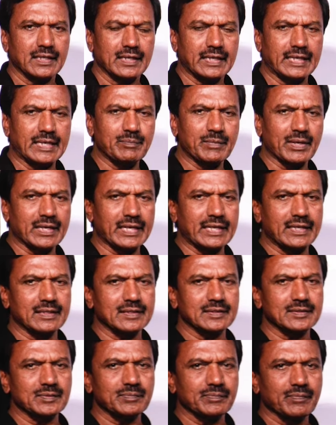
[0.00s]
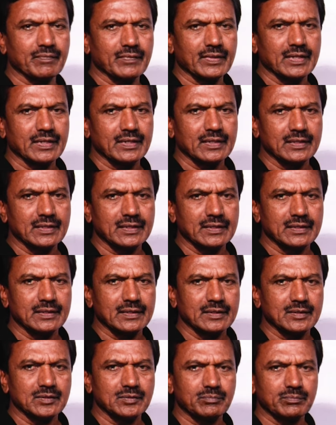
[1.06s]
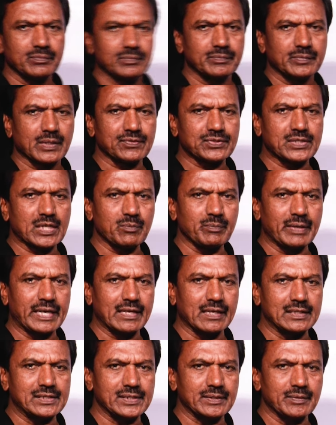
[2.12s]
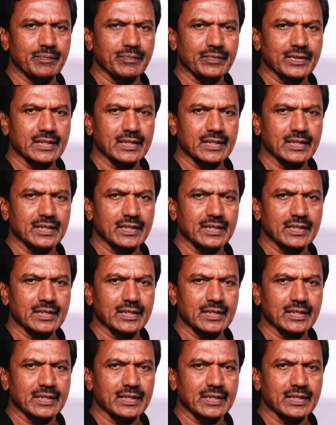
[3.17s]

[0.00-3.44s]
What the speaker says: I am Nagaiah, Professor in Biology.